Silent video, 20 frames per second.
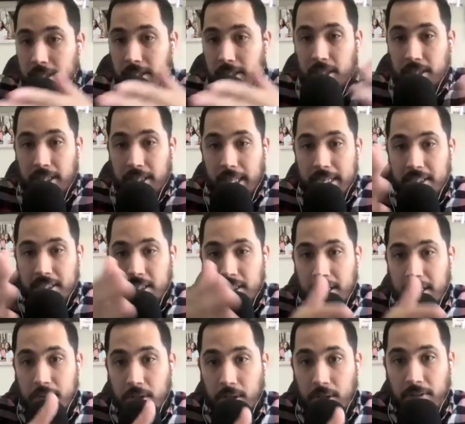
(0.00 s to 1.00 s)
took the lessons
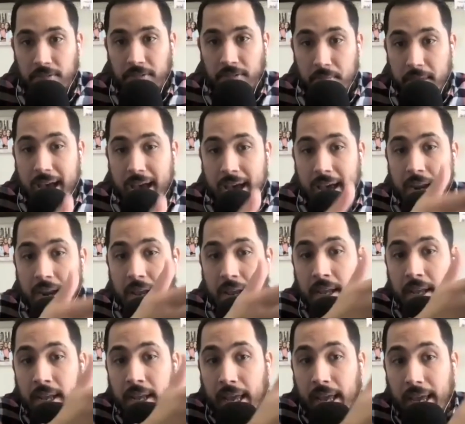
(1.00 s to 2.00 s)
that you learned from that
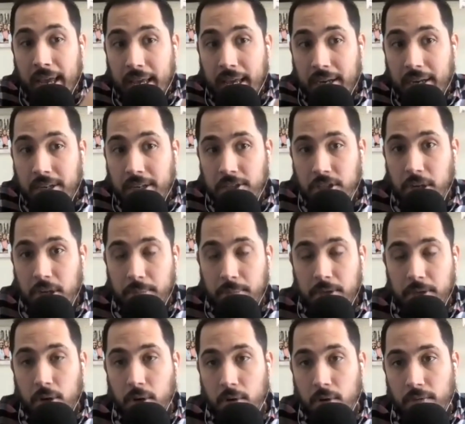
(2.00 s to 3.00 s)
and jumped
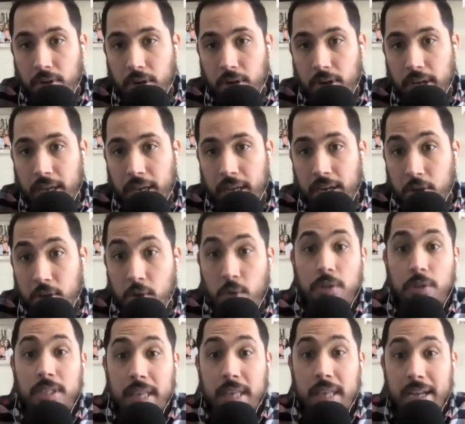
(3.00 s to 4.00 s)
over and
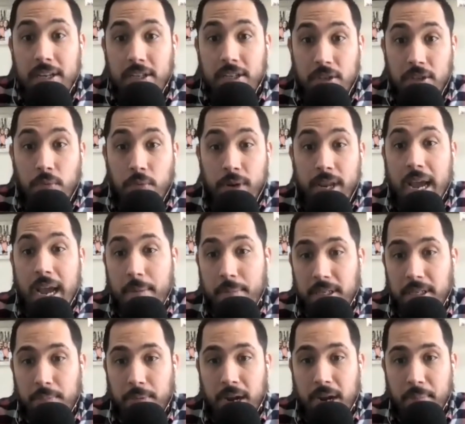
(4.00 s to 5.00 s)
used that to rehab
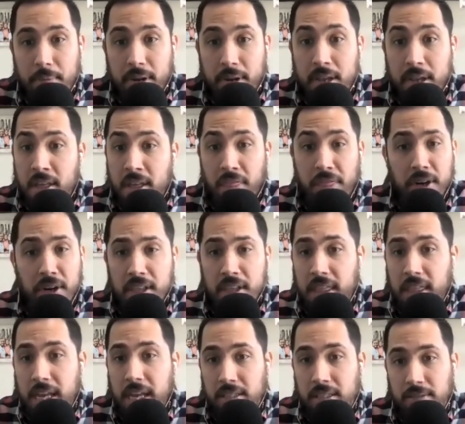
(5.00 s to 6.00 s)
this property. Thirty
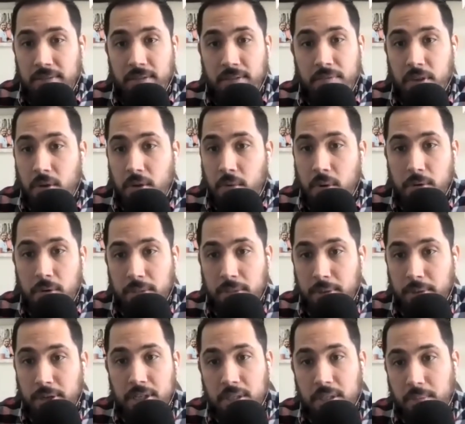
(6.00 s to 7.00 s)
thousand for view. What was
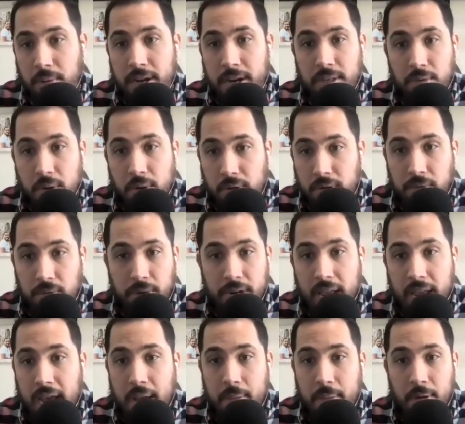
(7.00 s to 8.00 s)
purchase price? What was
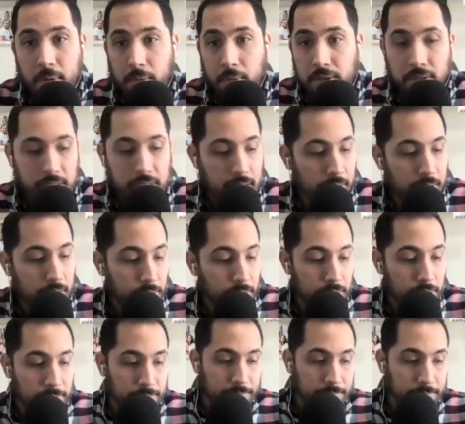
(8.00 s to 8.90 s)
rehab? And what'd you sell it for?